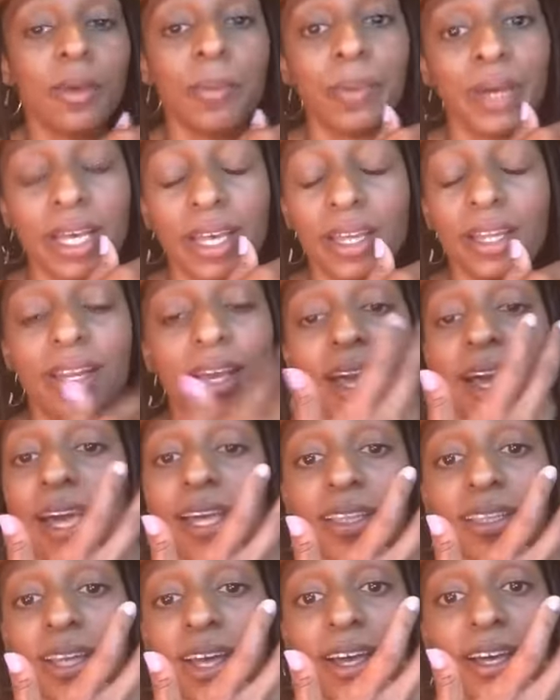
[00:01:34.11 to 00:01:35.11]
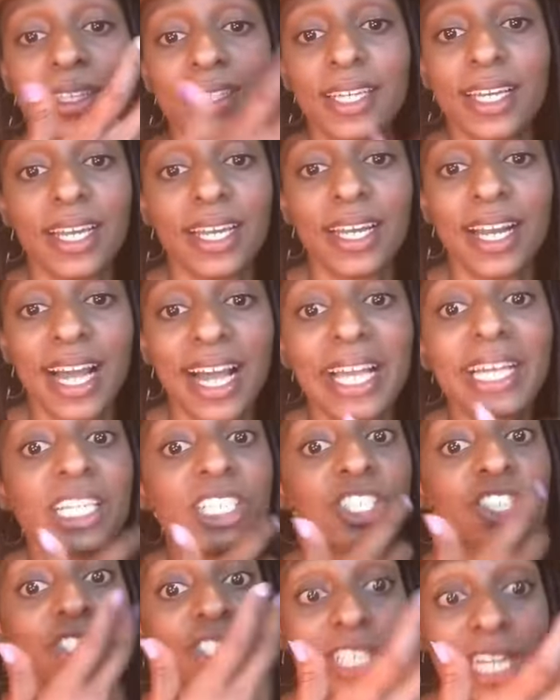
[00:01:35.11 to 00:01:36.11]
But I thought that I
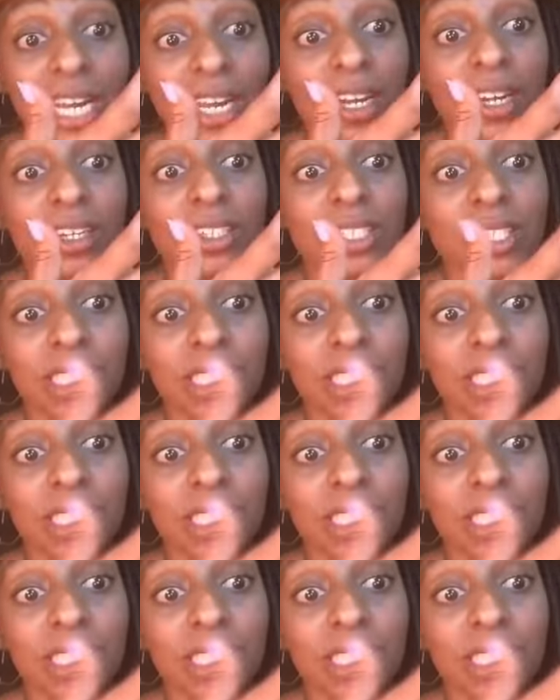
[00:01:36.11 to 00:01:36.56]
could share